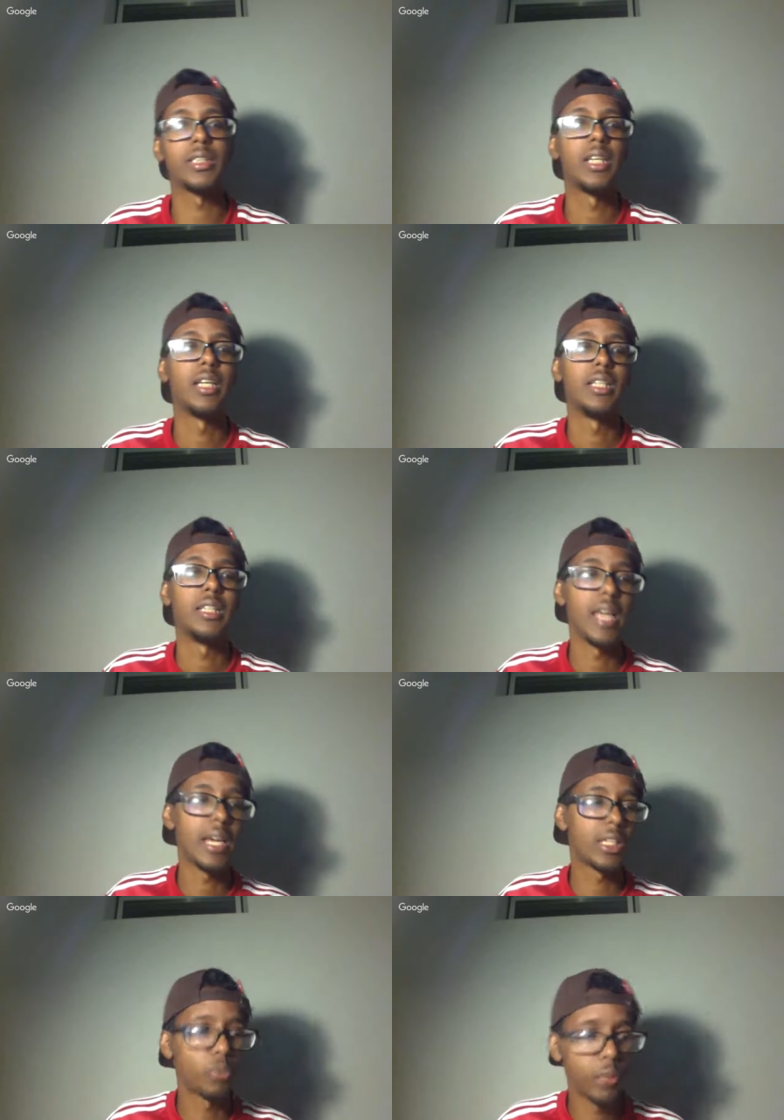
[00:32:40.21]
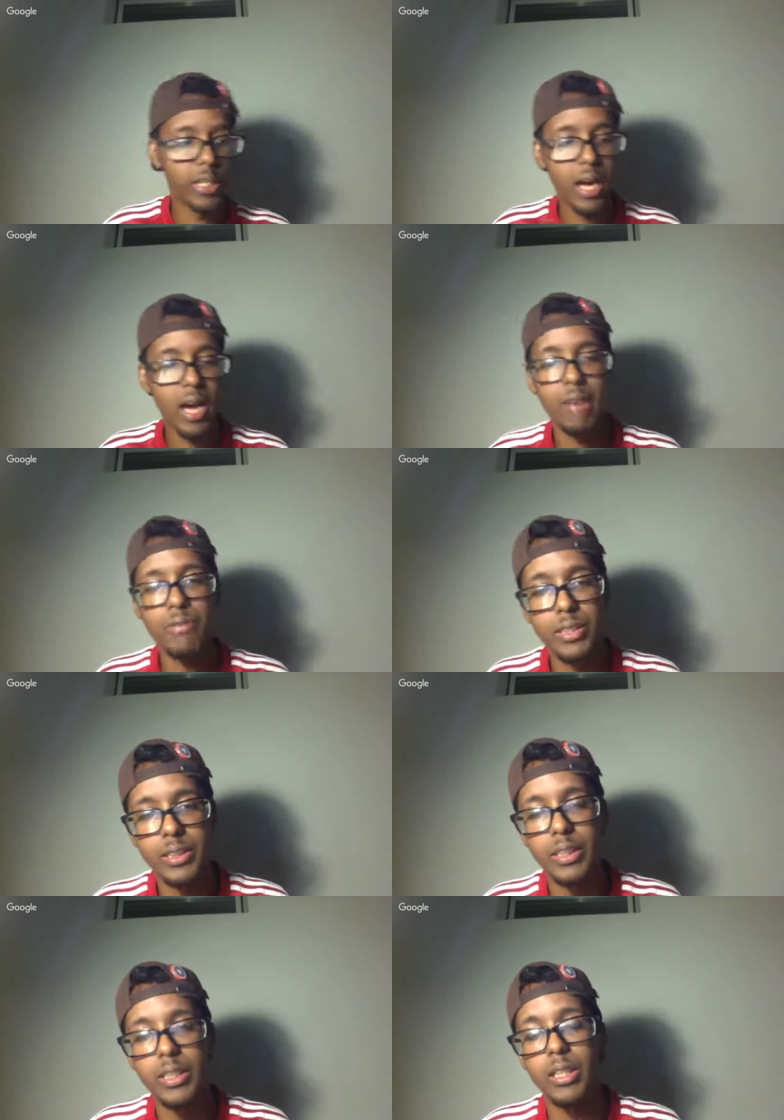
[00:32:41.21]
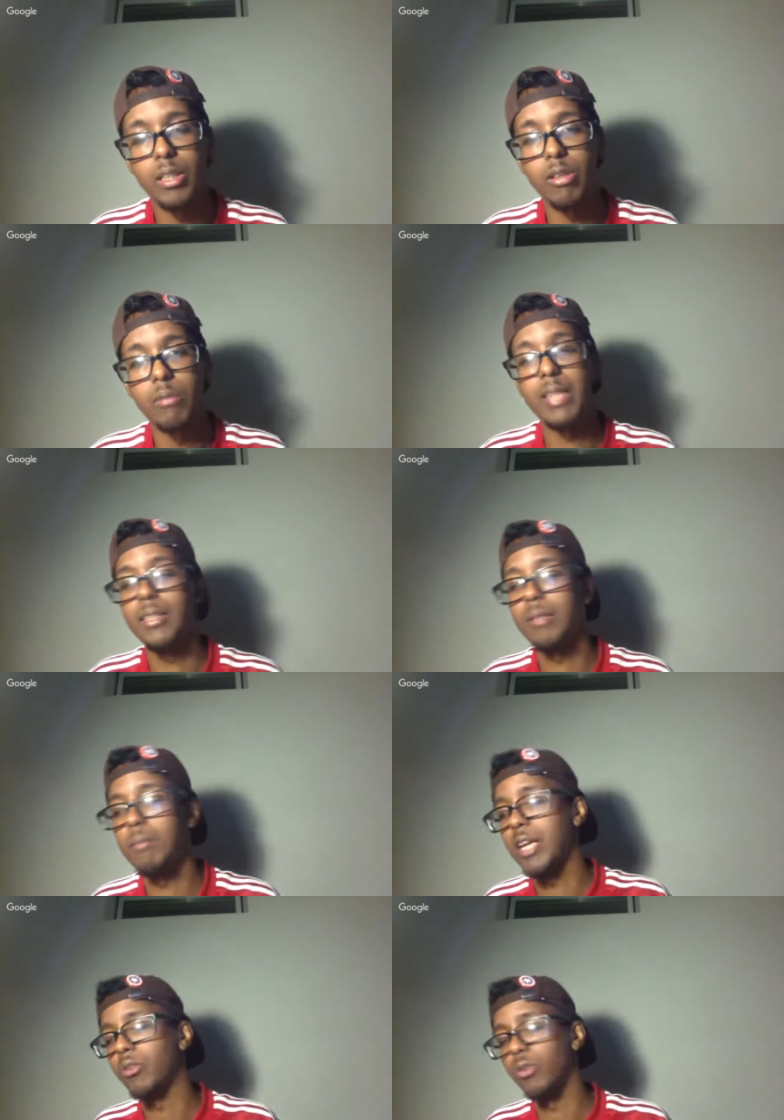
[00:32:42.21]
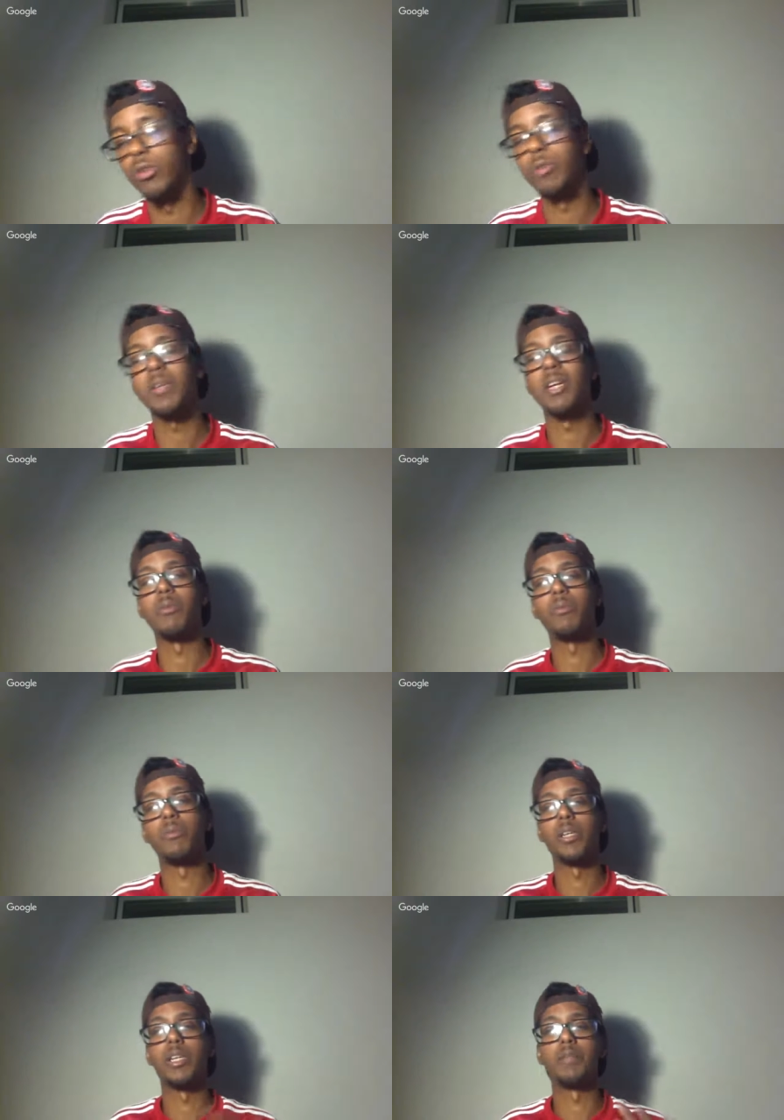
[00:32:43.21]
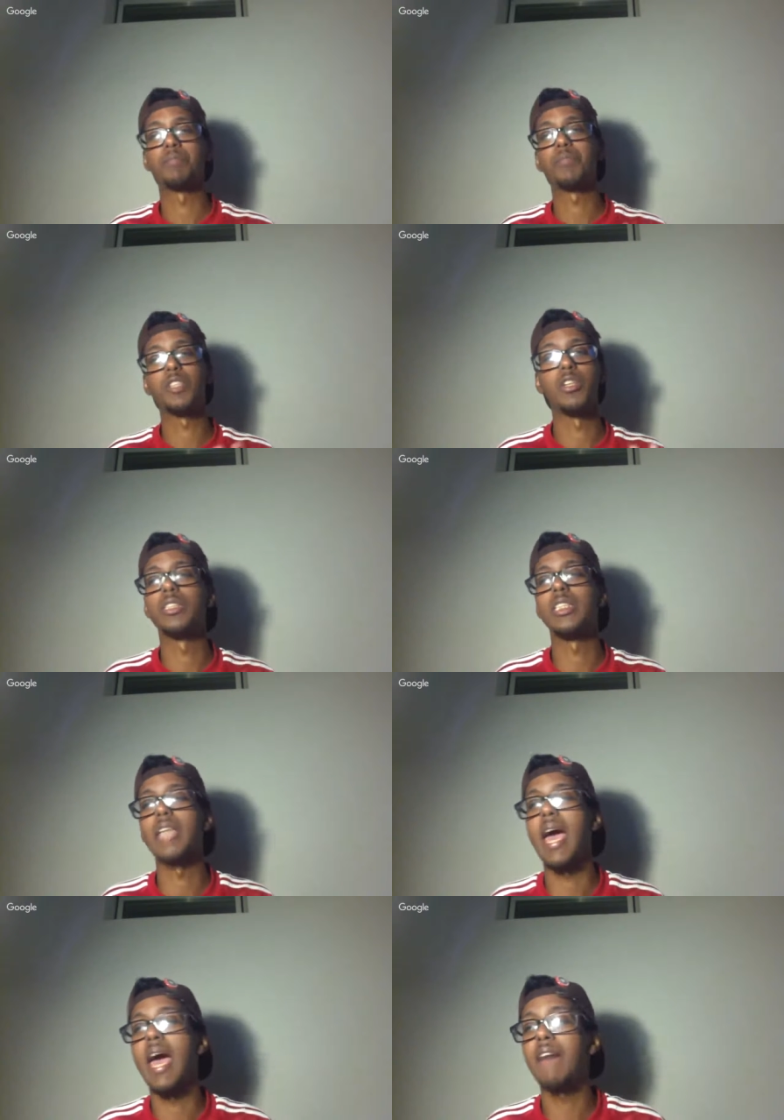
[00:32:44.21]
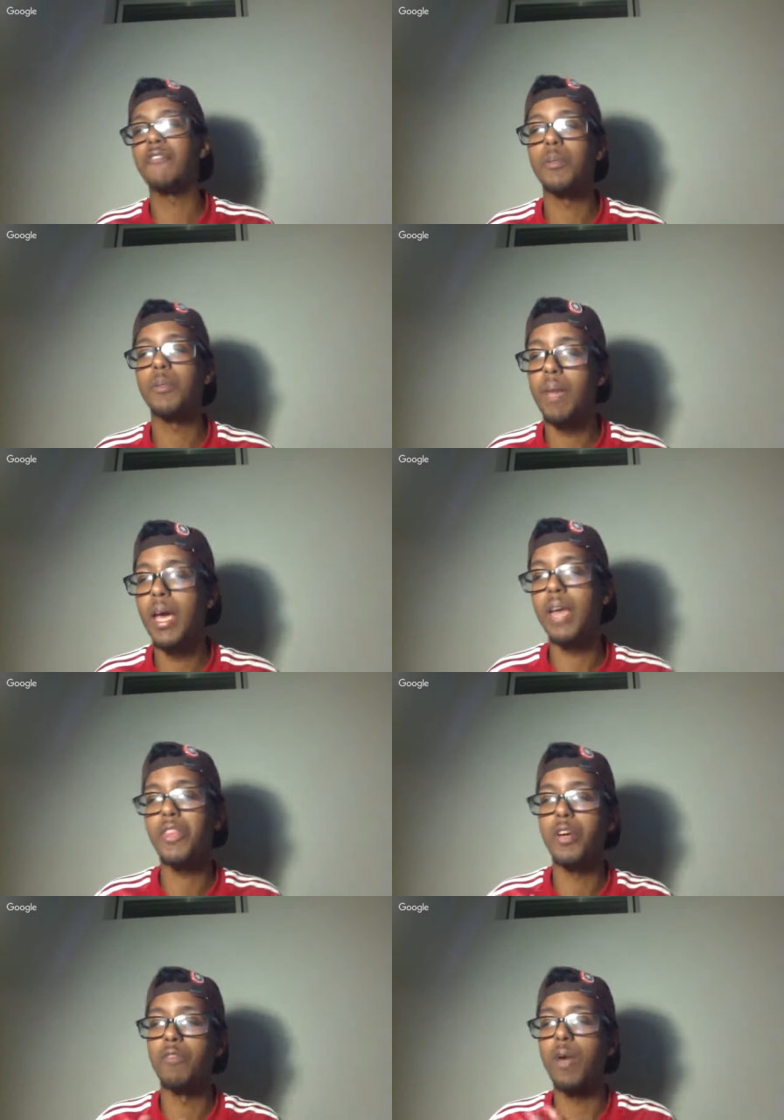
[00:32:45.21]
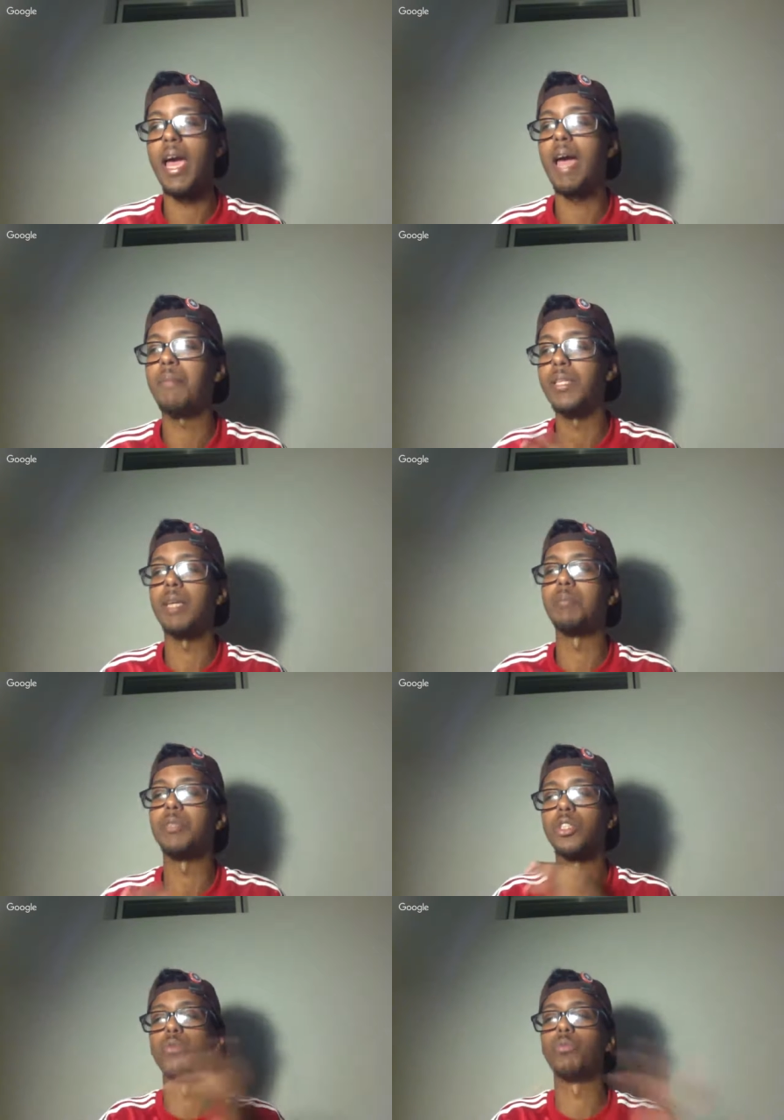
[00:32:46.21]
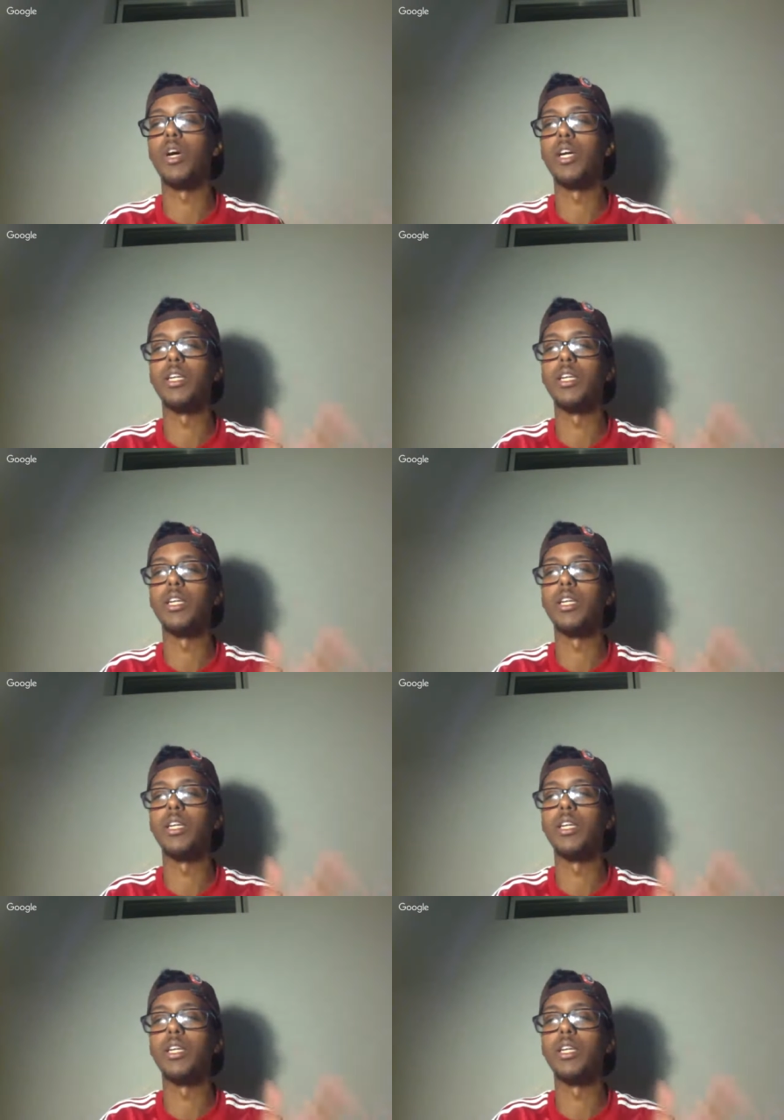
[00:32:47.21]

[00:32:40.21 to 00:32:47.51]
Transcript: Next week, obviously, they're going to go back to the main group, and we're going to, you know, see the aftermath of what happened in episode one